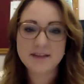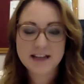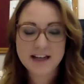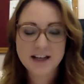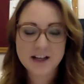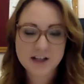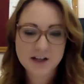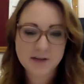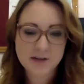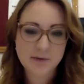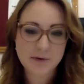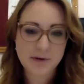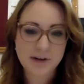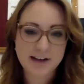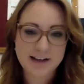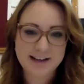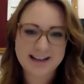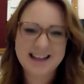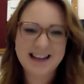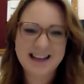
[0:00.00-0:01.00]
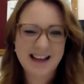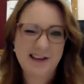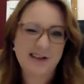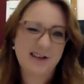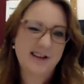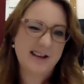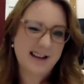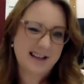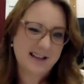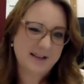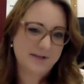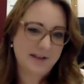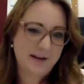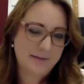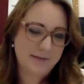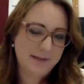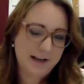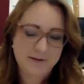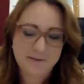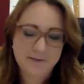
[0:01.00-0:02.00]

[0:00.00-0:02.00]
teaching point together as a family.